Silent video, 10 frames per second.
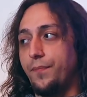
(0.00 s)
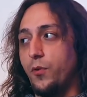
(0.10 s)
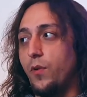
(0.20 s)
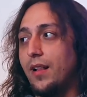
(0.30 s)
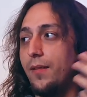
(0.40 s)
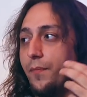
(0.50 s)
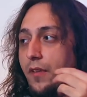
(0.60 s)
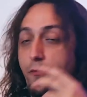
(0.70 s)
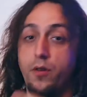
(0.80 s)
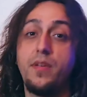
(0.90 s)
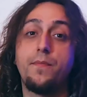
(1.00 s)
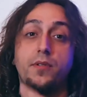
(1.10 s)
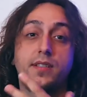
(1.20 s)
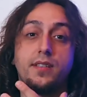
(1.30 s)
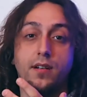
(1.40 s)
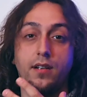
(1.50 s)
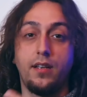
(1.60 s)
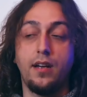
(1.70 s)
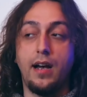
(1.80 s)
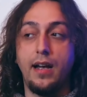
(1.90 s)
Well, for me
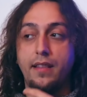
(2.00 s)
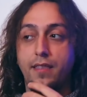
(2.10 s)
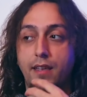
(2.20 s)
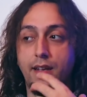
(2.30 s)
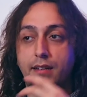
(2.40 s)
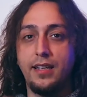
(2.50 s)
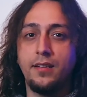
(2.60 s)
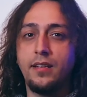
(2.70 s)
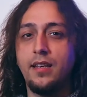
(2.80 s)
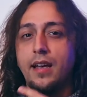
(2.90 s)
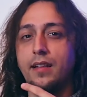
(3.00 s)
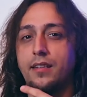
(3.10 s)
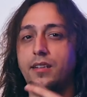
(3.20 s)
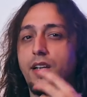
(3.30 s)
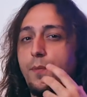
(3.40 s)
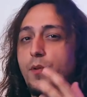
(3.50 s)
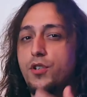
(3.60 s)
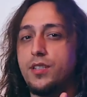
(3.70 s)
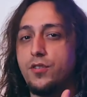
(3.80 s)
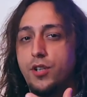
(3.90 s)
personally, I think D&D and
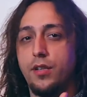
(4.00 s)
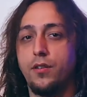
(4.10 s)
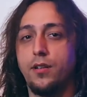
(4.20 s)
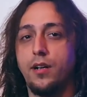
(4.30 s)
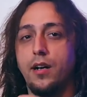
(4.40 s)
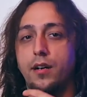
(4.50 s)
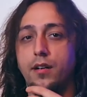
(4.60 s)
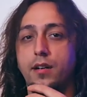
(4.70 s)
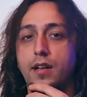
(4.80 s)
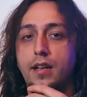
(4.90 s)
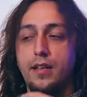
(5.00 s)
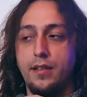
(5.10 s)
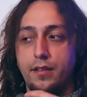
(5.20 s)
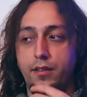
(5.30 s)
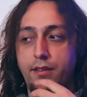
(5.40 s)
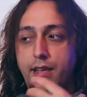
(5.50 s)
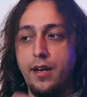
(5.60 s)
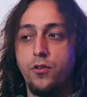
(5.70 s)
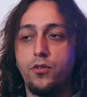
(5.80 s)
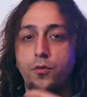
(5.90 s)
TTRPGs in general are
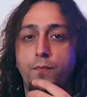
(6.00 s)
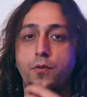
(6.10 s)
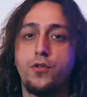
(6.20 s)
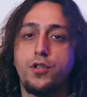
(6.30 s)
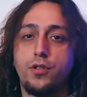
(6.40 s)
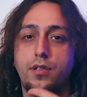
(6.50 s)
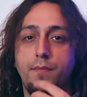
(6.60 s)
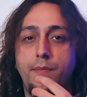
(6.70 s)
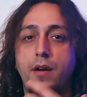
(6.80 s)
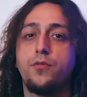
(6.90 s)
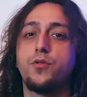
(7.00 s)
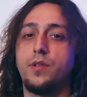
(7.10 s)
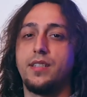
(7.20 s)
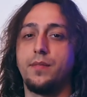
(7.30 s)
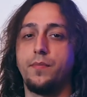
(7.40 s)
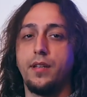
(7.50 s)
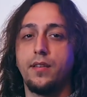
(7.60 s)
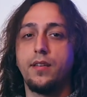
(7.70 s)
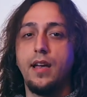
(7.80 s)
there to push the boundaries a bit.